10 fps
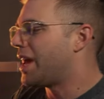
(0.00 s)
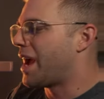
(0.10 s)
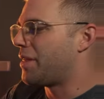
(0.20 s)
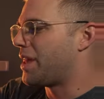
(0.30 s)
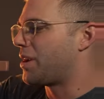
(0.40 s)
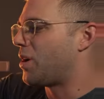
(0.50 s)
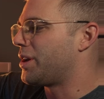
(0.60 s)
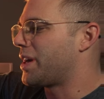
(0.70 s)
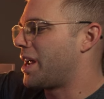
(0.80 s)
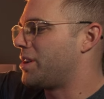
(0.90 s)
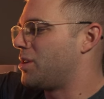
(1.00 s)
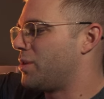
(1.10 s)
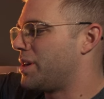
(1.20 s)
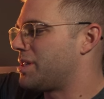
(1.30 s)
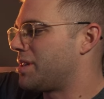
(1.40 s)
And then all you gotta
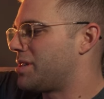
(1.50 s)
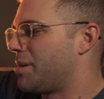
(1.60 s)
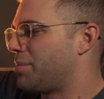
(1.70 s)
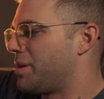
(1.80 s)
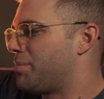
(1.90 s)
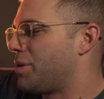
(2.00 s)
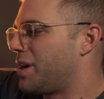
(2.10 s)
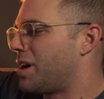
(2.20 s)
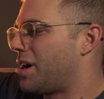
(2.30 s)
do is simply put it